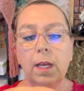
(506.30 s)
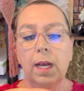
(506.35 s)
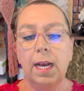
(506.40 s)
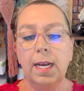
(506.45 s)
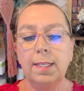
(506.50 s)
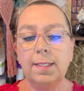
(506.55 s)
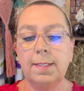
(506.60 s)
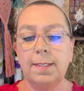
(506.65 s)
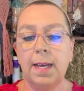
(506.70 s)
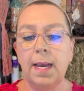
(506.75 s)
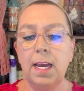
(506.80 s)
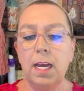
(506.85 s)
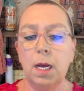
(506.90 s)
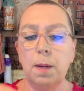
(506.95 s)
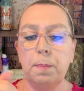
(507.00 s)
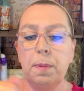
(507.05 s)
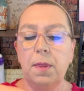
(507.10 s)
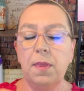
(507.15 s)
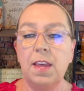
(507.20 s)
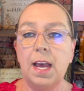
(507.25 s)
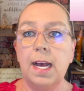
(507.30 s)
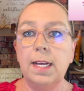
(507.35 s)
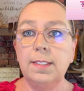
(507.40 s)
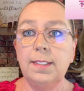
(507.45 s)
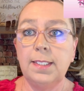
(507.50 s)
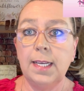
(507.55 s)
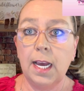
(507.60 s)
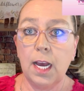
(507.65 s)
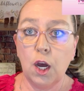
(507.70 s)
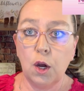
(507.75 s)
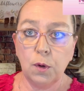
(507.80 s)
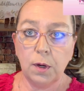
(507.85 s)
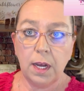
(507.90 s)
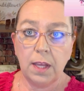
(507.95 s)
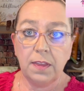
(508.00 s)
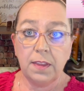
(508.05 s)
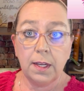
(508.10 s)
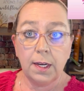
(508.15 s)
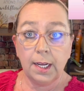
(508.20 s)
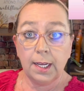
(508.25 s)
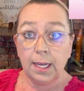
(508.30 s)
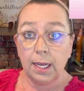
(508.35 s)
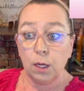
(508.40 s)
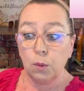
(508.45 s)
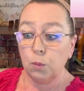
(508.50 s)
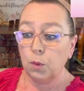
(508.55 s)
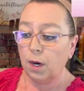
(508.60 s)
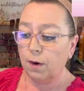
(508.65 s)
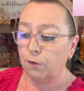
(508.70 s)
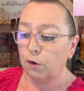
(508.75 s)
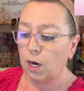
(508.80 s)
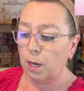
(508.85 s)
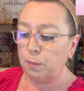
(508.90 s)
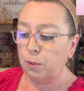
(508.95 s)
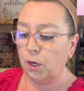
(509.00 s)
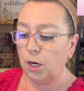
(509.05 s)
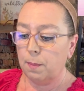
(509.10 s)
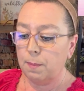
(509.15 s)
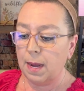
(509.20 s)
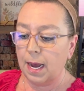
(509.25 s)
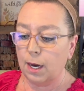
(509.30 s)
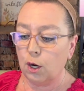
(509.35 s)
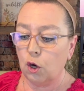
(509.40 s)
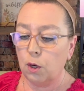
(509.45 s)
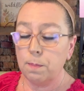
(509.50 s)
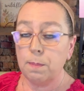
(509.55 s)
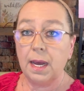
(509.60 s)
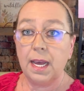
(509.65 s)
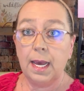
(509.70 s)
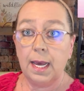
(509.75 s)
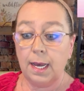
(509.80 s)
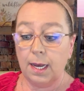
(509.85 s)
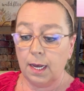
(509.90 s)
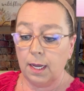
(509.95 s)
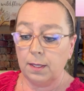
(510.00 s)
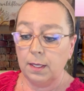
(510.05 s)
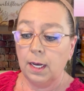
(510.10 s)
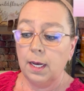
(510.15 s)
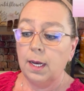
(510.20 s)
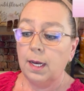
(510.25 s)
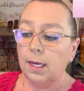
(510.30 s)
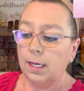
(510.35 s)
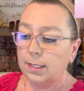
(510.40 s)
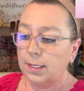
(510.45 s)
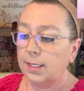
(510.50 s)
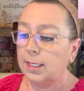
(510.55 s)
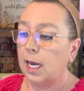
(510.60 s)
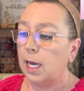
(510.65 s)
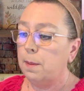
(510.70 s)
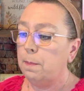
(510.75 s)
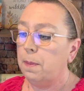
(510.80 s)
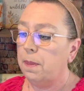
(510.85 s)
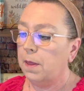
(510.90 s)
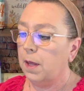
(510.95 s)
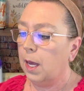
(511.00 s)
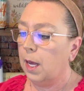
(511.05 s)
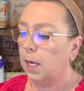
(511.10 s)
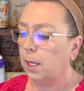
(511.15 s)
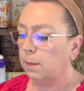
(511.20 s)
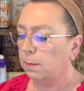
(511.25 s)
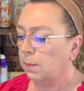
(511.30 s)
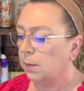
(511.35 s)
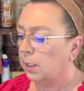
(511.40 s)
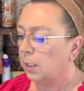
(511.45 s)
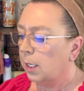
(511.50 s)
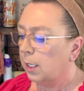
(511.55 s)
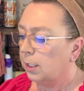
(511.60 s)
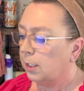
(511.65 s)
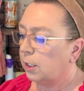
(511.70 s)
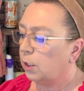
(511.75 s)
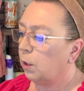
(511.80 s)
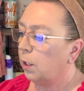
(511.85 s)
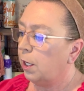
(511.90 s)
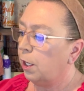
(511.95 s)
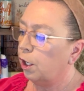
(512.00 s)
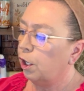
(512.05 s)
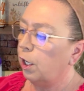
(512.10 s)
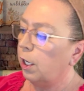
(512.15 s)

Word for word: and tamp that down. And then again, whenever I put it back on my head, same thing. So here